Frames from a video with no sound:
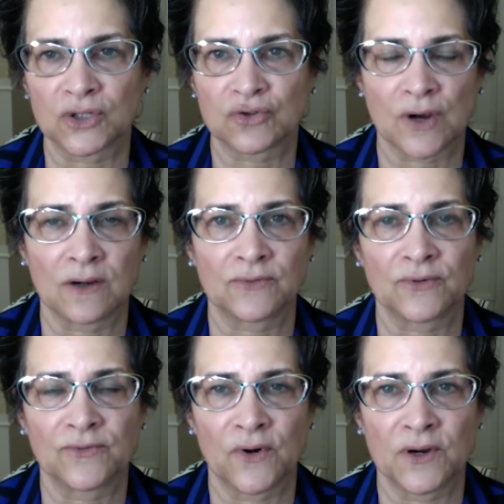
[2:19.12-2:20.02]
struggle
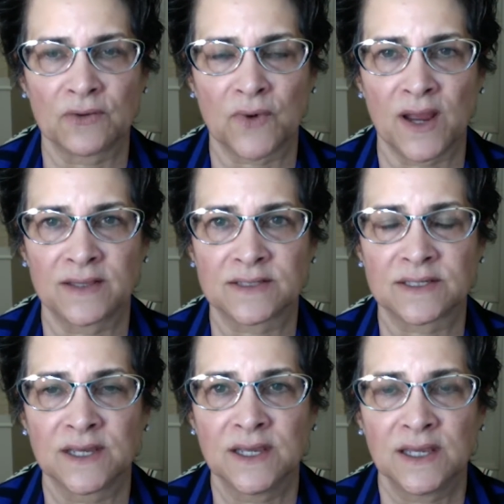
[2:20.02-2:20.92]
for voting
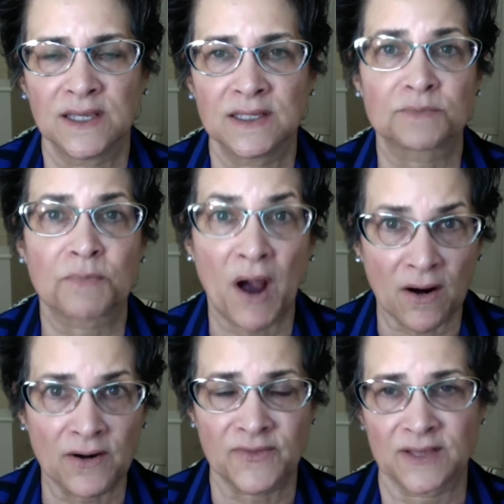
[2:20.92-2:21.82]
rights is
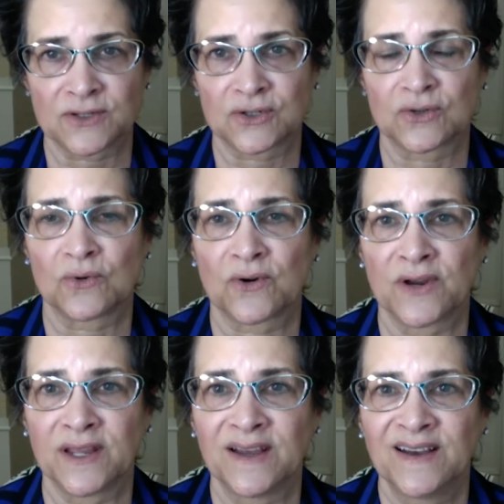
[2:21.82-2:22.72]
part of that
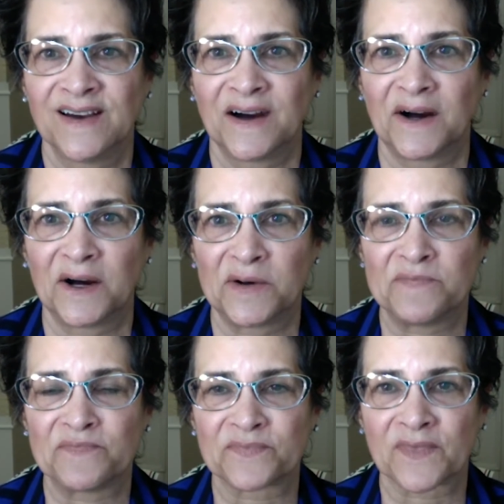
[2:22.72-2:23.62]
story.
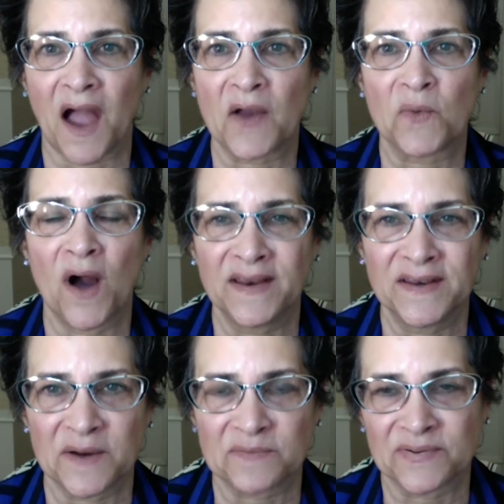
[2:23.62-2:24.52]
I wind
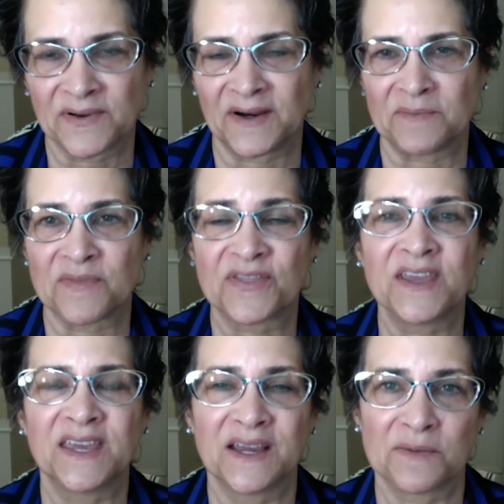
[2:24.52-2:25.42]
up
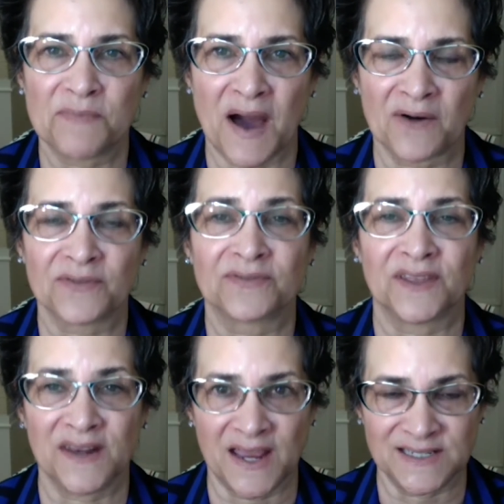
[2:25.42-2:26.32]
thinking about
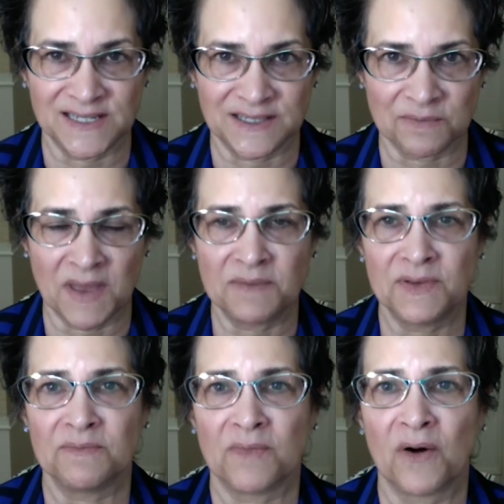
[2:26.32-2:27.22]
the 19th
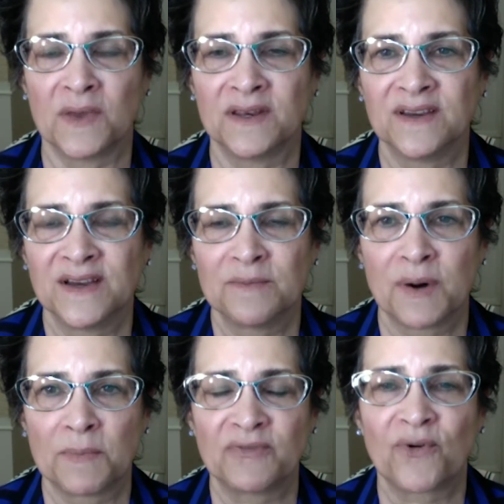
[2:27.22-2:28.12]
Amendment moment,
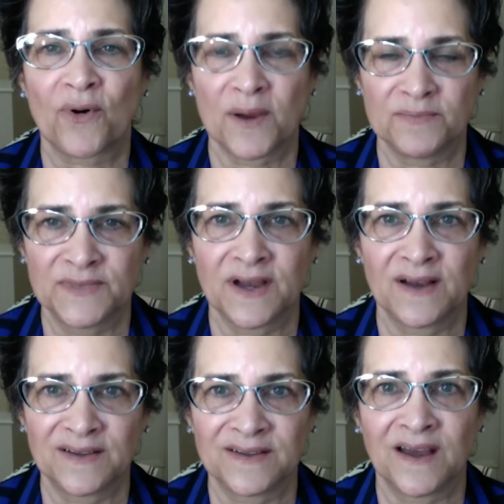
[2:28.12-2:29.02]
but before I'm
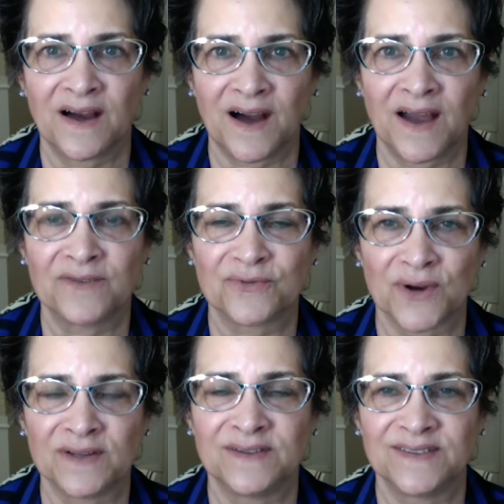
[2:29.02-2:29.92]
done, I've
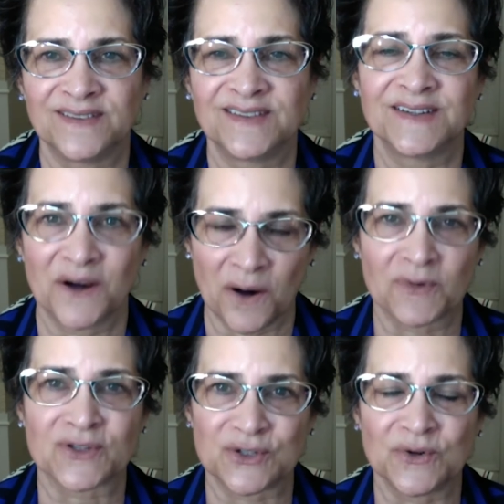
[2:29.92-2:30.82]
written
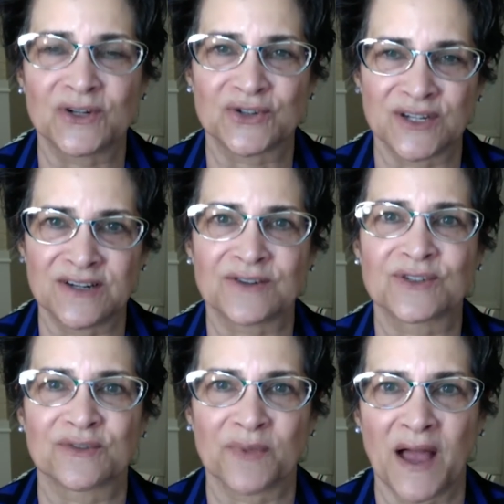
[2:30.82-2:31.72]
almost 200
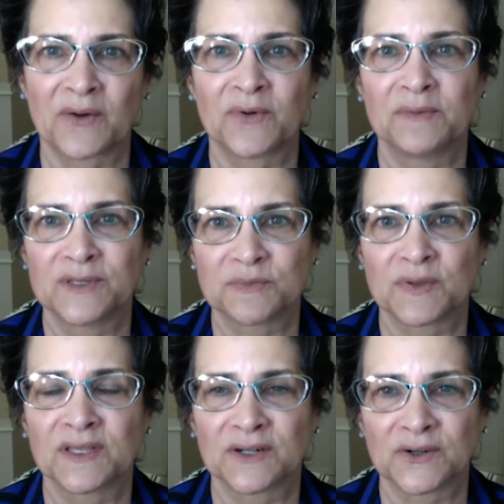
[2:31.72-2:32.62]
years of Black women's
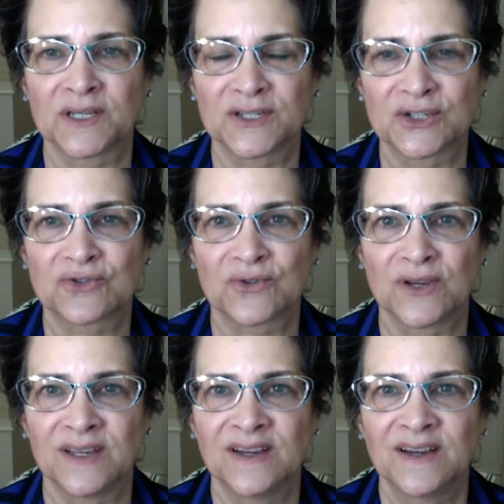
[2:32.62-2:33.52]
political
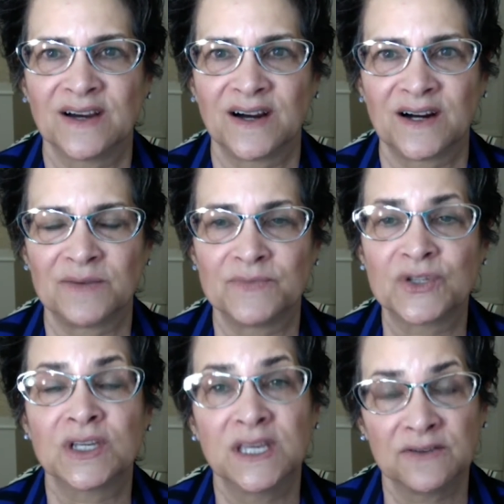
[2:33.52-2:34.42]
history
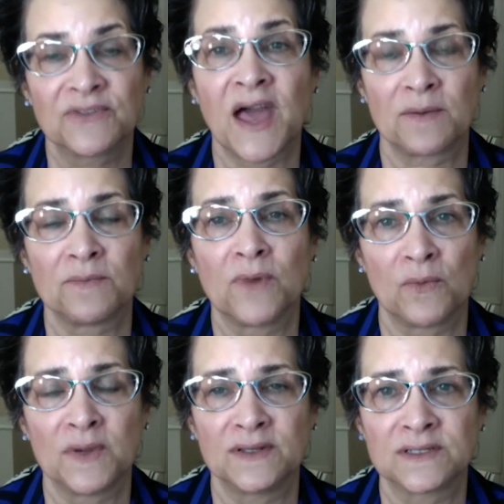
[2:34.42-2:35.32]
to give that
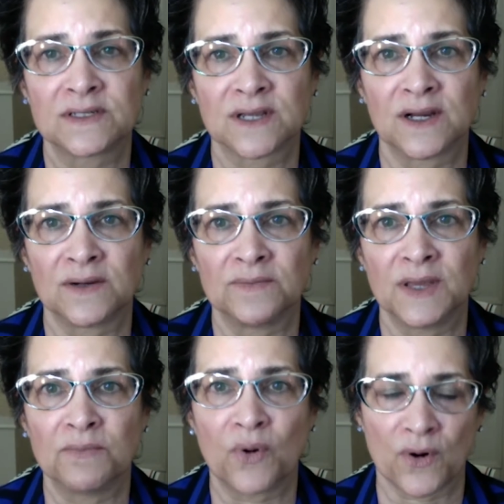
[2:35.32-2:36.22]
moment
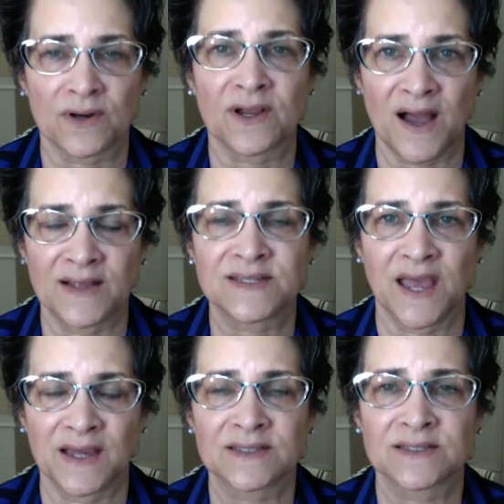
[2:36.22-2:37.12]
important
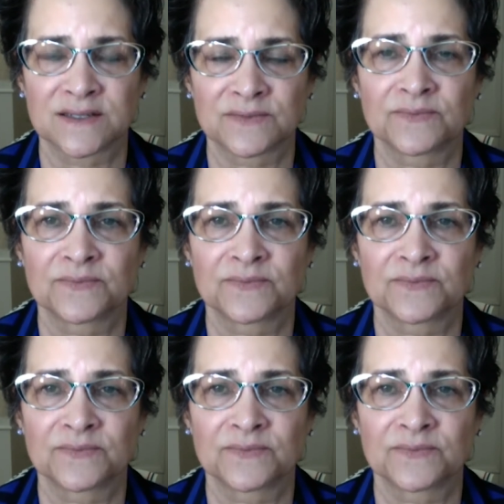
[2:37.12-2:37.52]
context.